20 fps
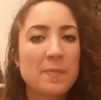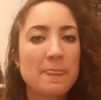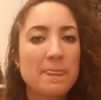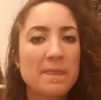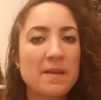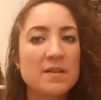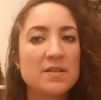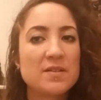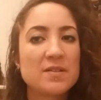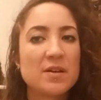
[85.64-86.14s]

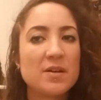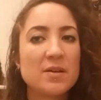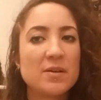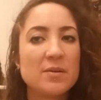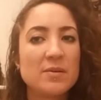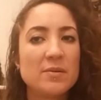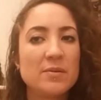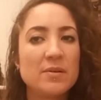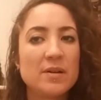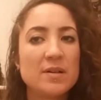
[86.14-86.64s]

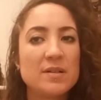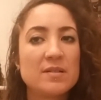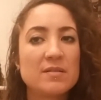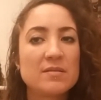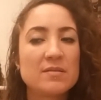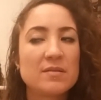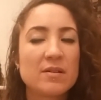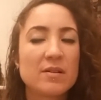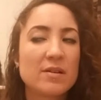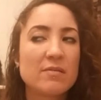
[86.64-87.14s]
So I
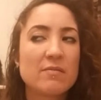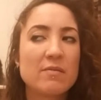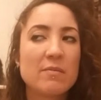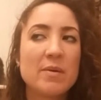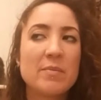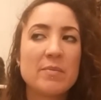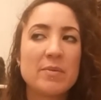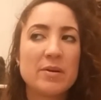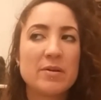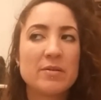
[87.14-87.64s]
can
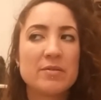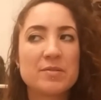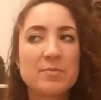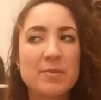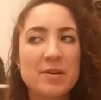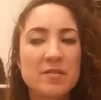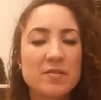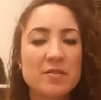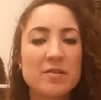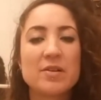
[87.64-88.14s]
remember I was
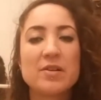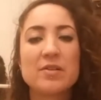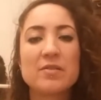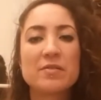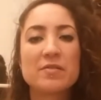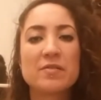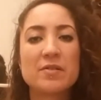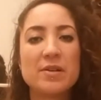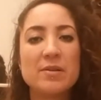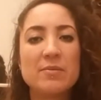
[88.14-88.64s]
about 30 or
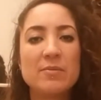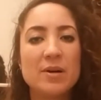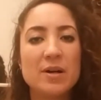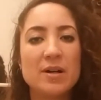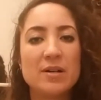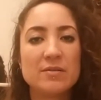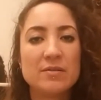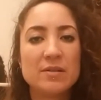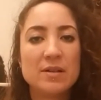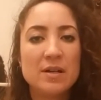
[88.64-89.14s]

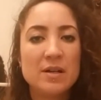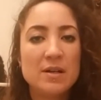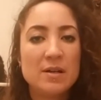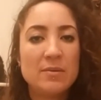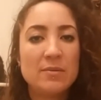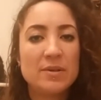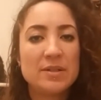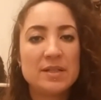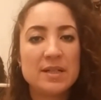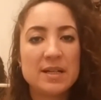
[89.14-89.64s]
31
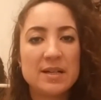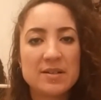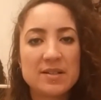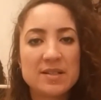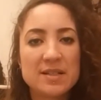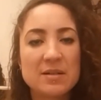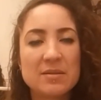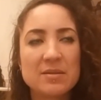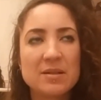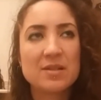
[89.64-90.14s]
one day. I
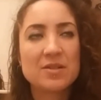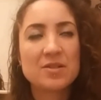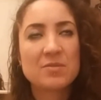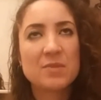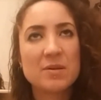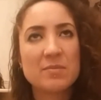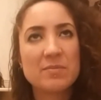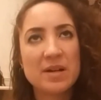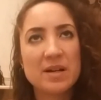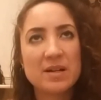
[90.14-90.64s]
sat on the edge of
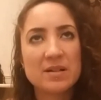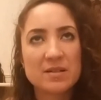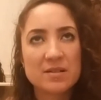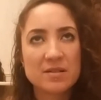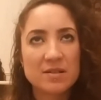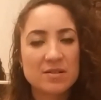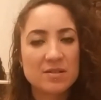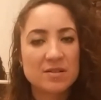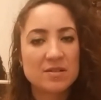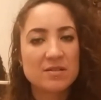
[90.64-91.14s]
my bed and
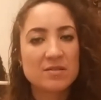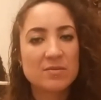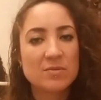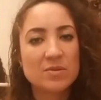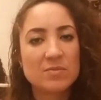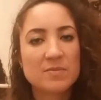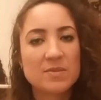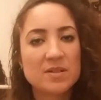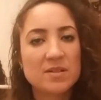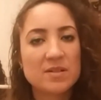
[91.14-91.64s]
I just thought
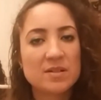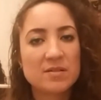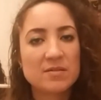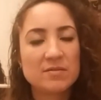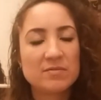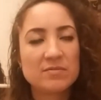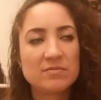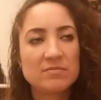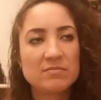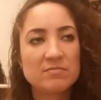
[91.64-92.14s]
to myself,
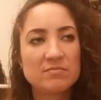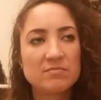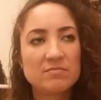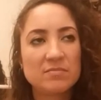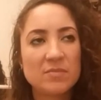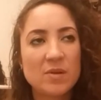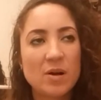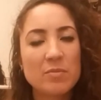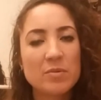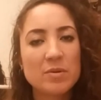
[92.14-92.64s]

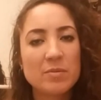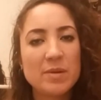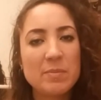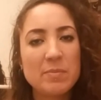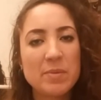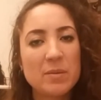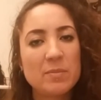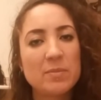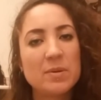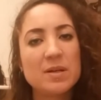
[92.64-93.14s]
I'm going to be
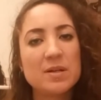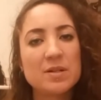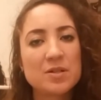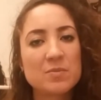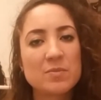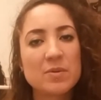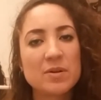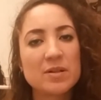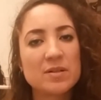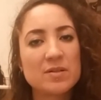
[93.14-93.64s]

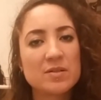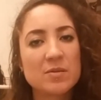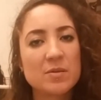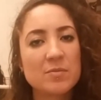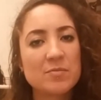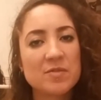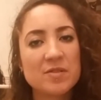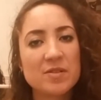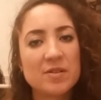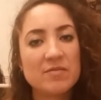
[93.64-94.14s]
published by the time
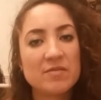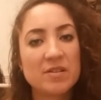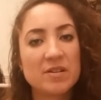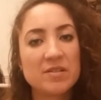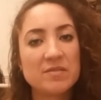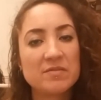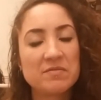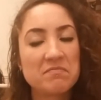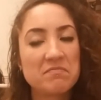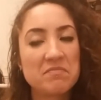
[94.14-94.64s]
I'm
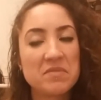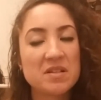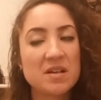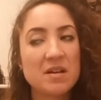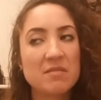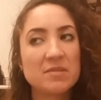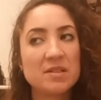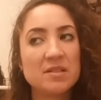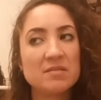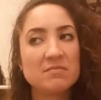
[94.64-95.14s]
35. It's
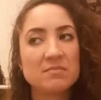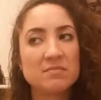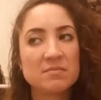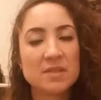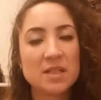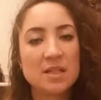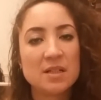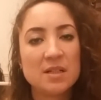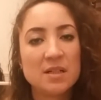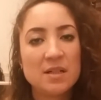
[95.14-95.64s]
happening.
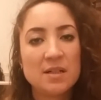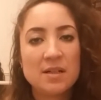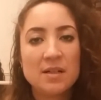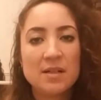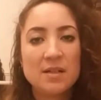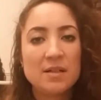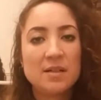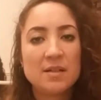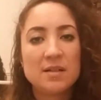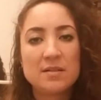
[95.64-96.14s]

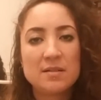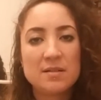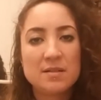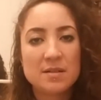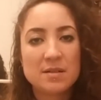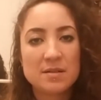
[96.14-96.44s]
And